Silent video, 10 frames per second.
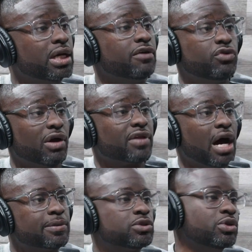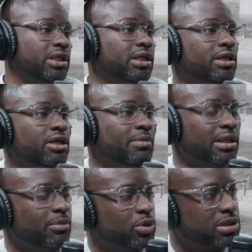Yeah. If you have the opportunity, you make
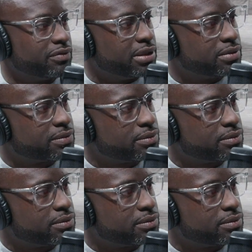the most of it.